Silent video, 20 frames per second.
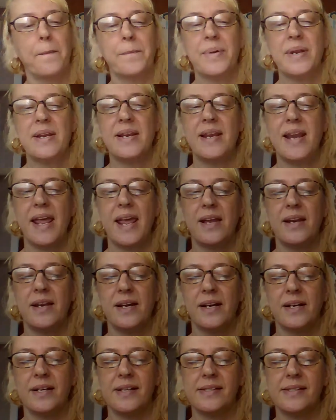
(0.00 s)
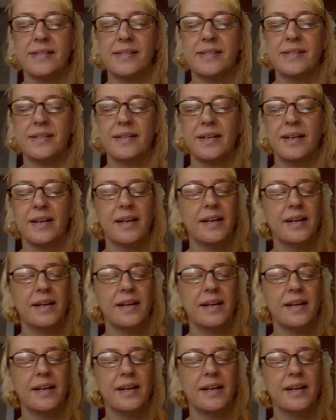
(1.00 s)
bananas.